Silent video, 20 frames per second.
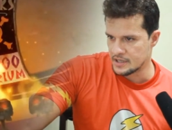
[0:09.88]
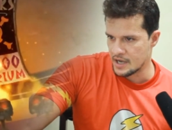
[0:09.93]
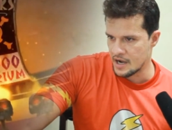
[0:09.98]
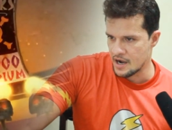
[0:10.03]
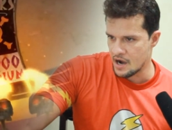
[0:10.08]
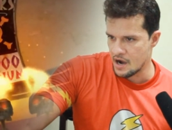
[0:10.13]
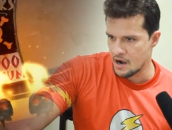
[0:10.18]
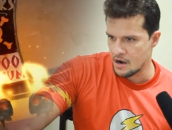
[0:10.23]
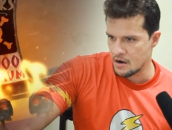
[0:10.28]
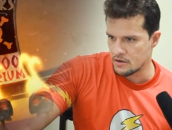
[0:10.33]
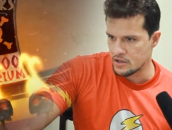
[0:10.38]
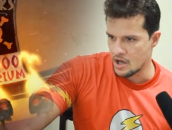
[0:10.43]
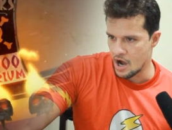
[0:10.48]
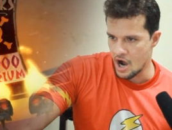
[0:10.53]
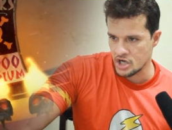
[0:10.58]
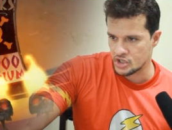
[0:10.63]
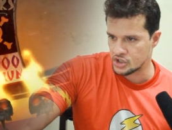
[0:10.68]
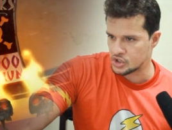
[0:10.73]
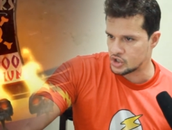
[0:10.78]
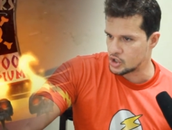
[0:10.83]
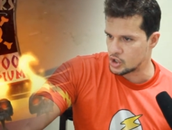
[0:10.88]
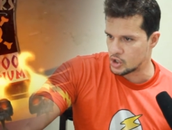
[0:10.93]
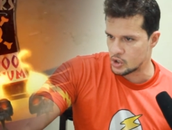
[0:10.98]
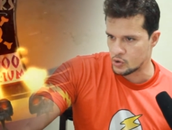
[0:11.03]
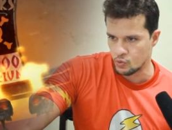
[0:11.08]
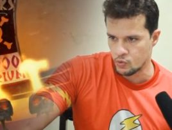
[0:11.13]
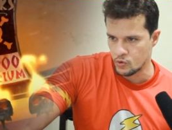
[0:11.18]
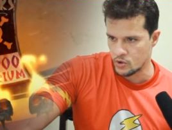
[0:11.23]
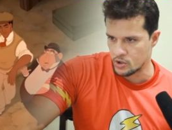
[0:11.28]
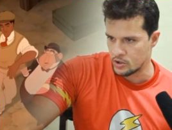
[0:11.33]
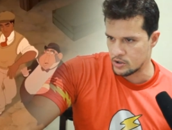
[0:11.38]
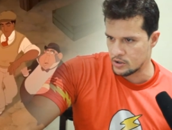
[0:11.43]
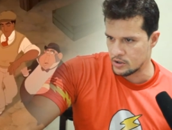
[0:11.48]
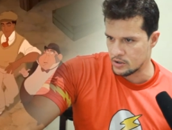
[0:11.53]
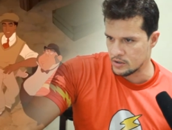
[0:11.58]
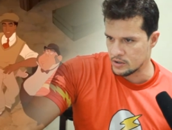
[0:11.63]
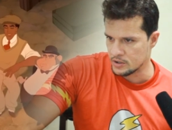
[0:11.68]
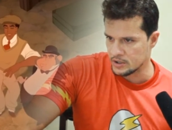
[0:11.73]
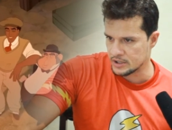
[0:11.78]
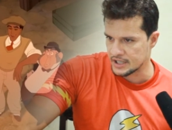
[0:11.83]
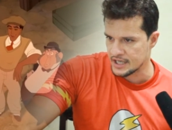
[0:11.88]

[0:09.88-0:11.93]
now, not your world.